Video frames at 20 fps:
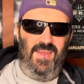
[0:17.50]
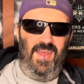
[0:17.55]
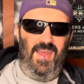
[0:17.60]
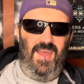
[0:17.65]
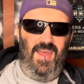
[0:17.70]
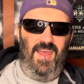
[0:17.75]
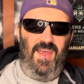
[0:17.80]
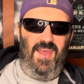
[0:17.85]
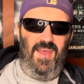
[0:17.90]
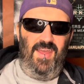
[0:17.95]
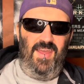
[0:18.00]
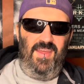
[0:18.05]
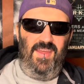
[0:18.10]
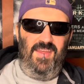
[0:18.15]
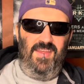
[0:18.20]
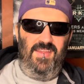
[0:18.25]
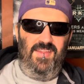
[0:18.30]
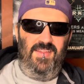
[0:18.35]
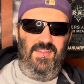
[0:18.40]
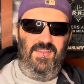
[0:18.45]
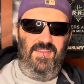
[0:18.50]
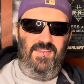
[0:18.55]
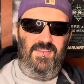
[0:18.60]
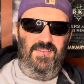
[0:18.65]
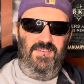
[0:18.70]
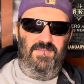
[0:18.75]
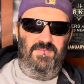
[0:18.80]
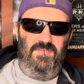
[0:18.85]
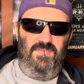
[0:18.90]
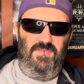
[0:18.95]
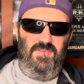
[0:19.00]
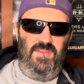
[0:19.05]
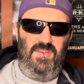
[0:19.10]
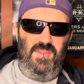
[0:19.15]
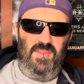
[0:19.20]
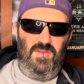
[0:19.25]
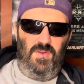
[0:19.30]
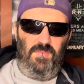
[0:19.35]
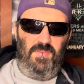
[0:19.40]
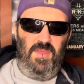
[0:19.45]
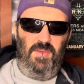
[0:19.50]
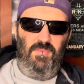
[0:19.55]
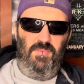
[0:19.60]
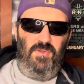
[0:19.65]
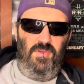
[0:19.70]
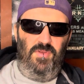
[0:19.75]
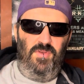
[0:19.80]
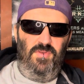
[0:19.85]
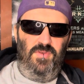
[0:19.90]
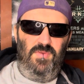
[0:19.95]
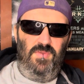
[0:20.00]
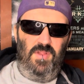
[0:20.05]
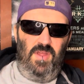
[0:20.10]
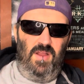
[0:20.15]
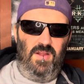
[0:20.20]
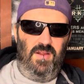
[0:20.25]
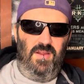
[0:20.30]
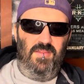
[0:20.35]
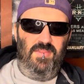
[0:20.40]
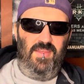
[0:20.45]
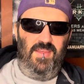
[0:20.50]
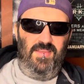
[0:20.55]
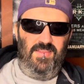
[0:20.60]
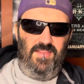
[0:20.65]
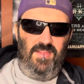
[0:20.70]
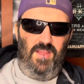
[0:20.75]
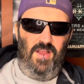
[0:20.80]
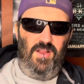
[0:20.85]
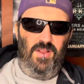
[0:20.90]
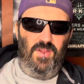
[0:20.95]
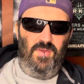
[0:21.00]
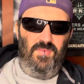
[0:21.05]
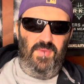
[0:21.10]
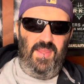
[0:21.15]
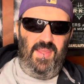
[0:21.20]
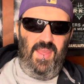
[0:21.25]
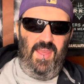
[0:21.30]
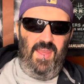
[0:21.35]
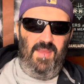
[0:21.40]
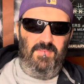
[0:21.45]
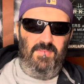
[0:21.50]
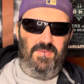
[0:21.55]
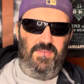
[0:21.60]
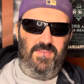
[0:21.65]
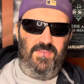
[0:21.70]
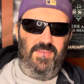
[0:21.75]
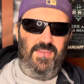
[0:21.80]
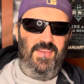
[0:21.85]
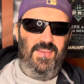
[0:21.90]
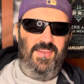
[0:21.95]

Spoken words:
There are people who do longer things, longer recaps.